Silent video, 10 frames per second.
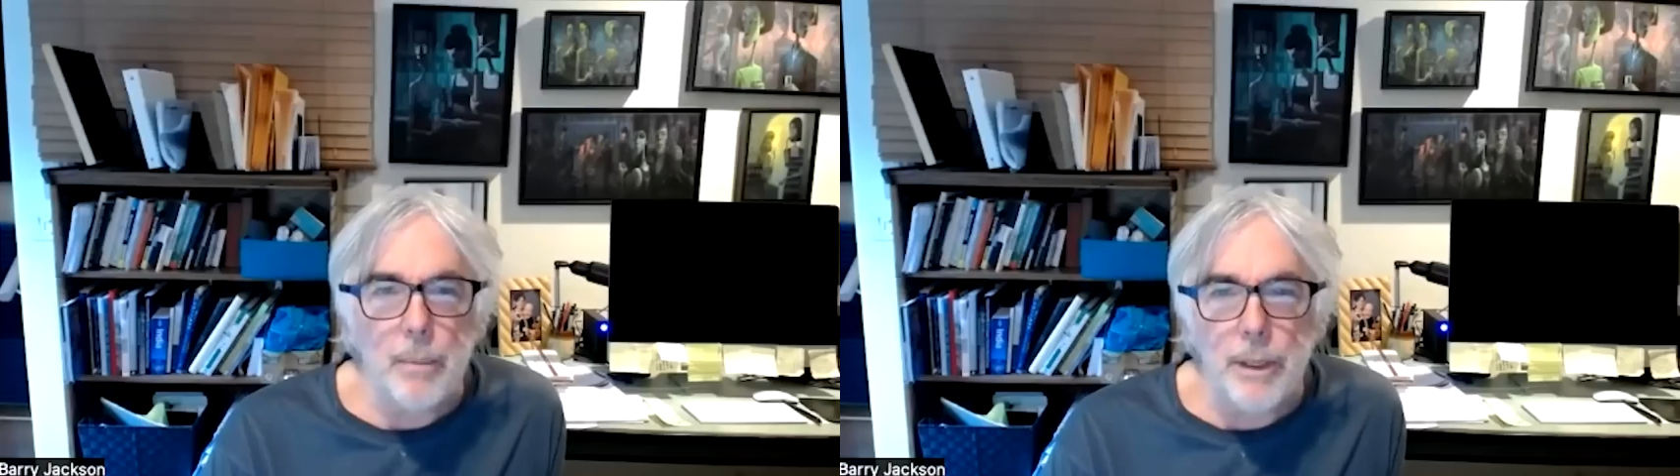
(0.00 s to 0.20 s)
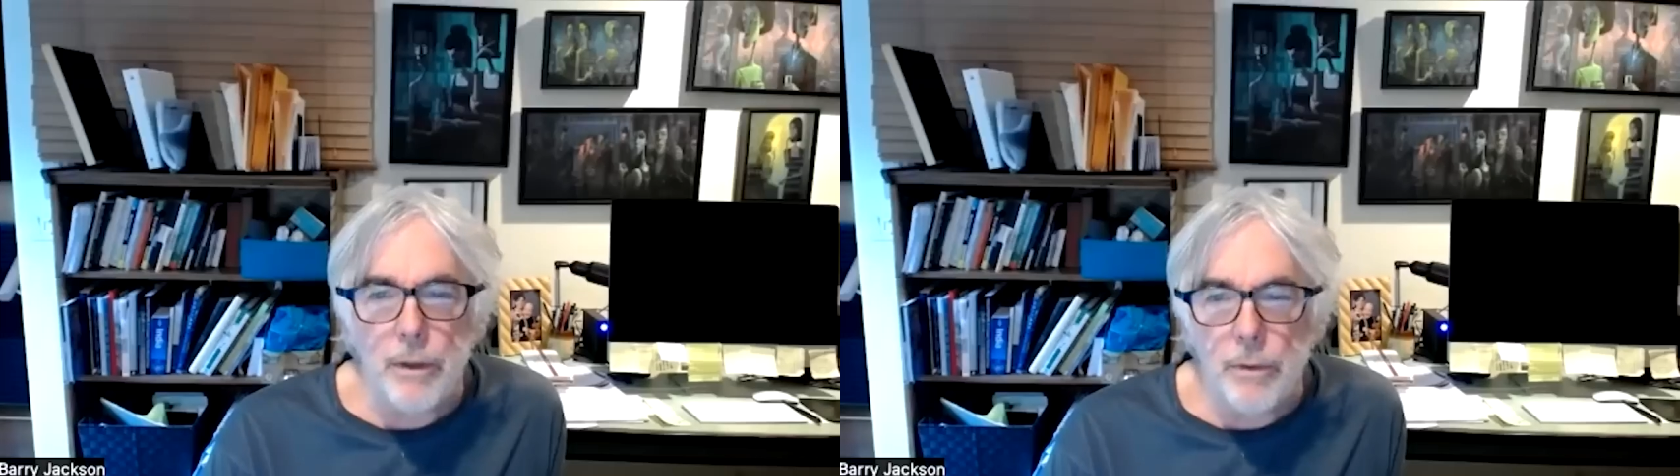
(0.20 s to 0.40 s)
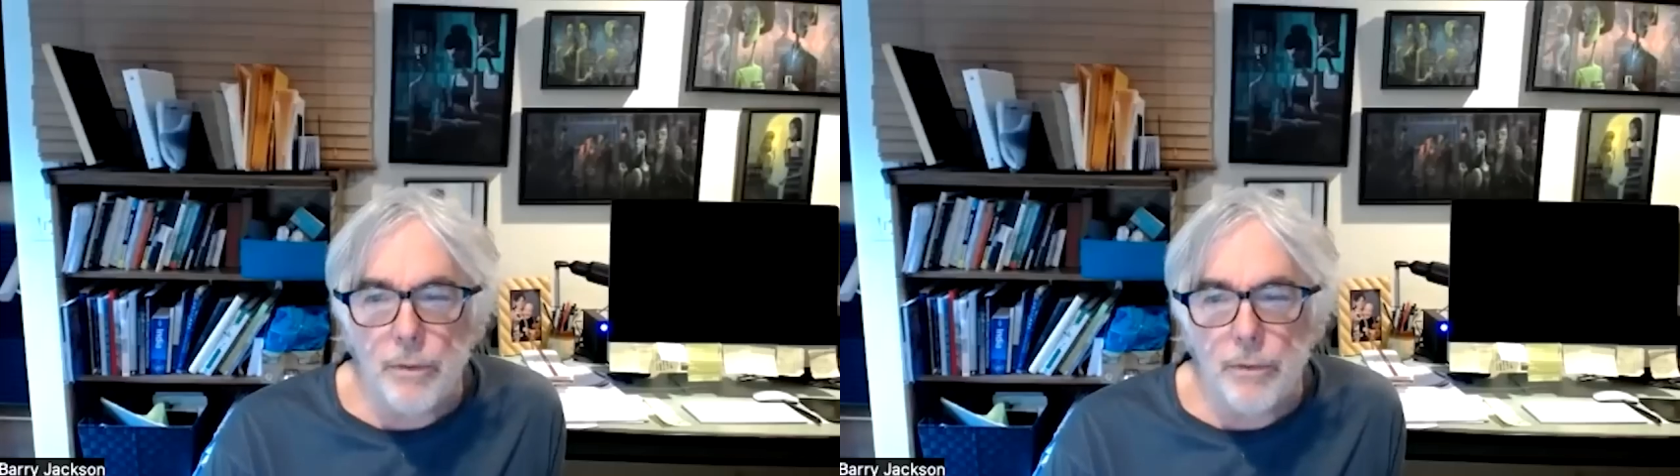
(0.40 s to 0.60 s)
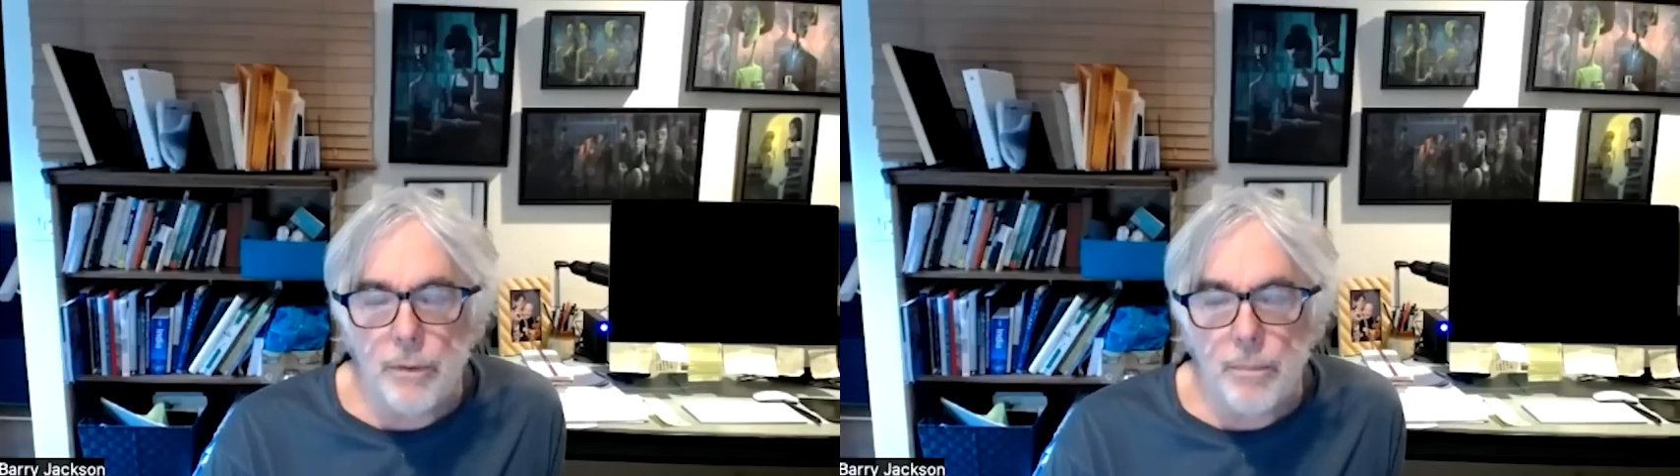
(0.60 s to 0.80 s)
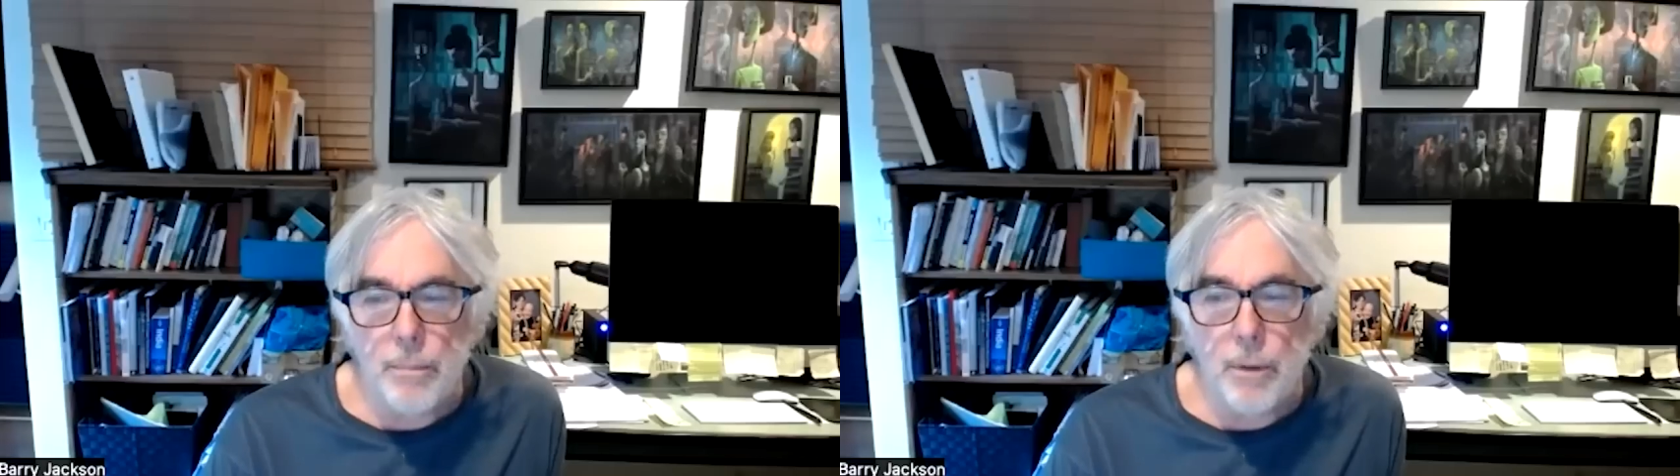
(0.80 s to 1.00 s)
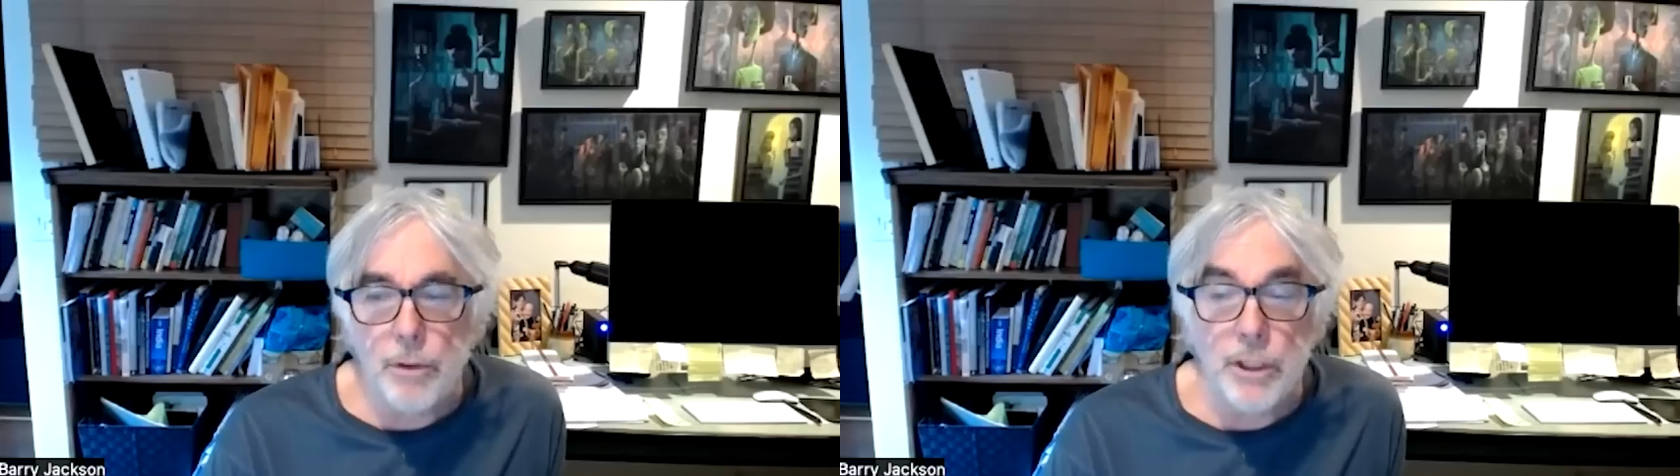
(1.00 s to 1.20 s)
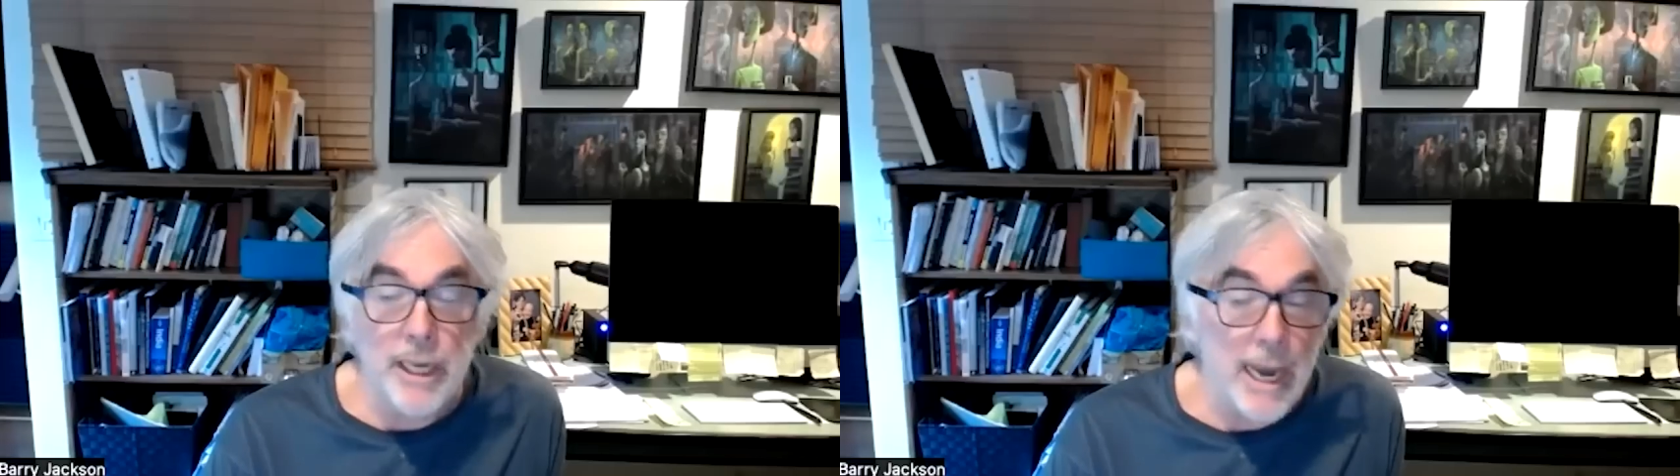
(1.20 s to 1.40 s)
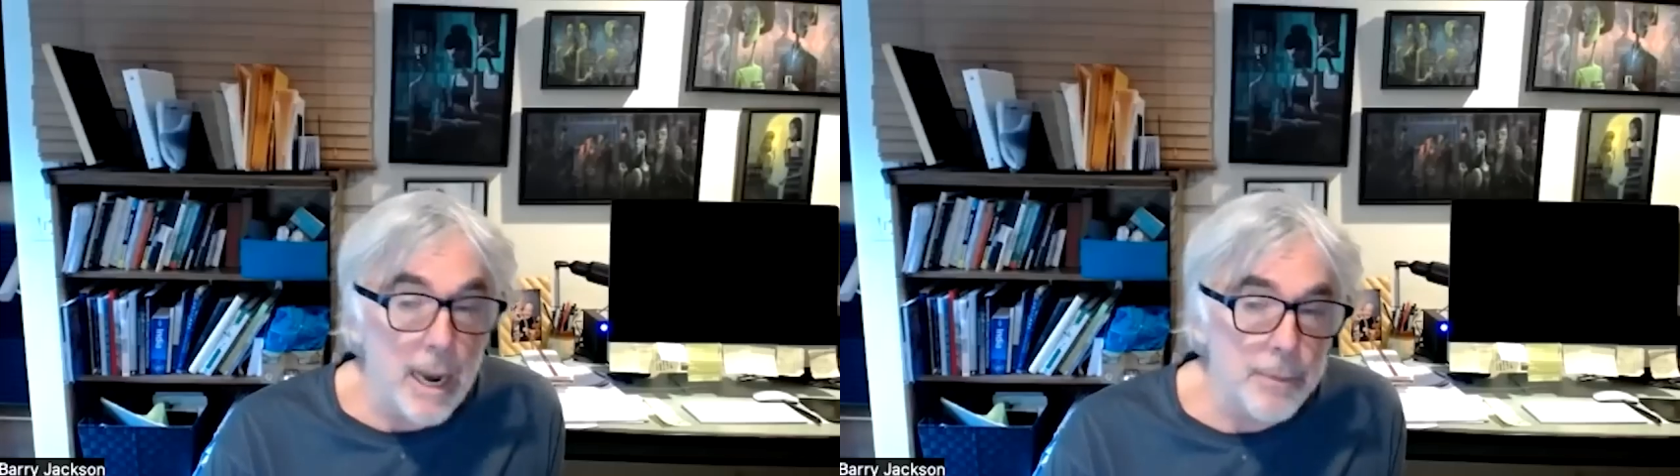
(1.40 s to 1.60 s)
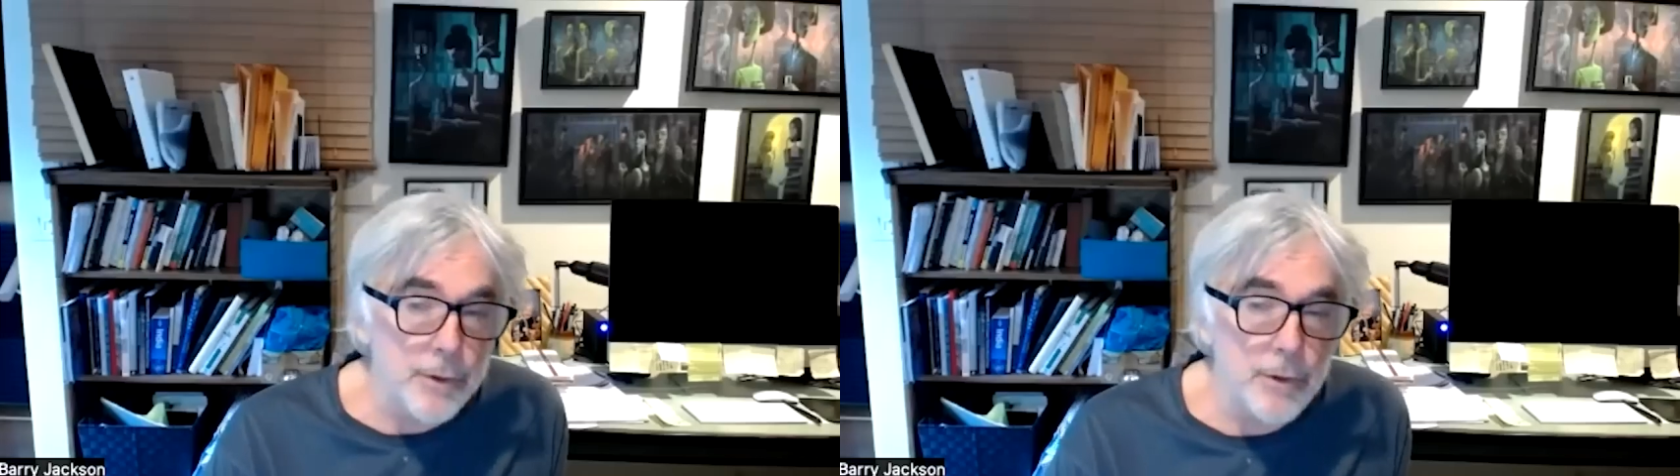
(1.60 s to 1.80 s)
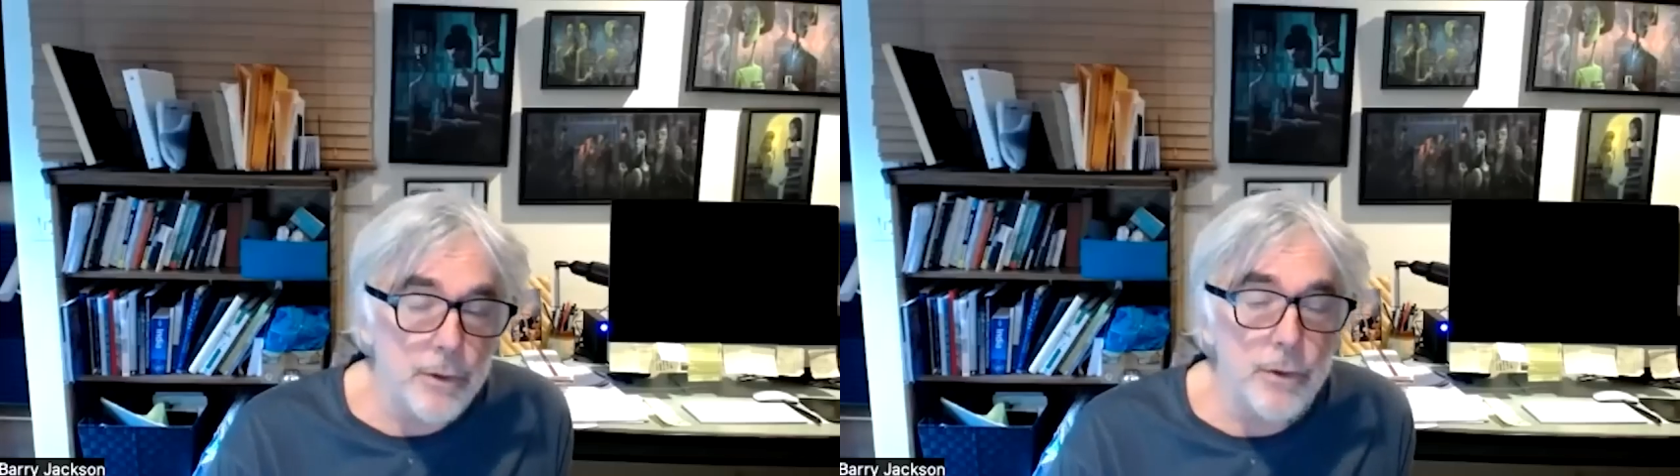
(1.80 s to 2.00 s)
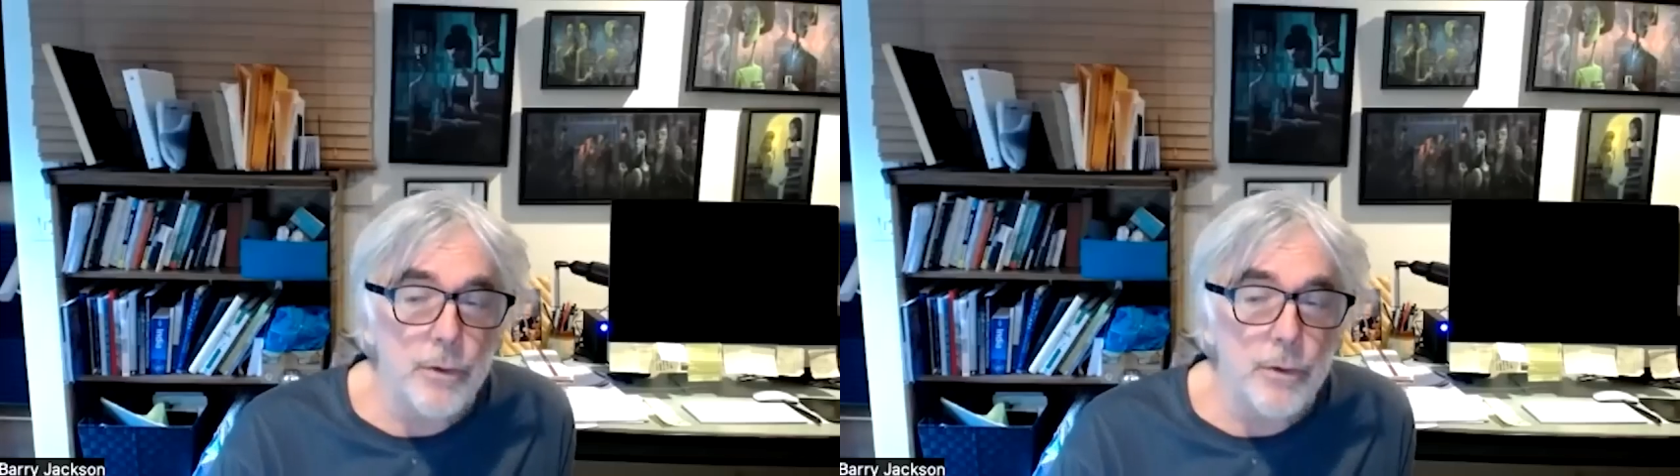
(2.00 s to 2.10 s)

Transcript: we used motion capture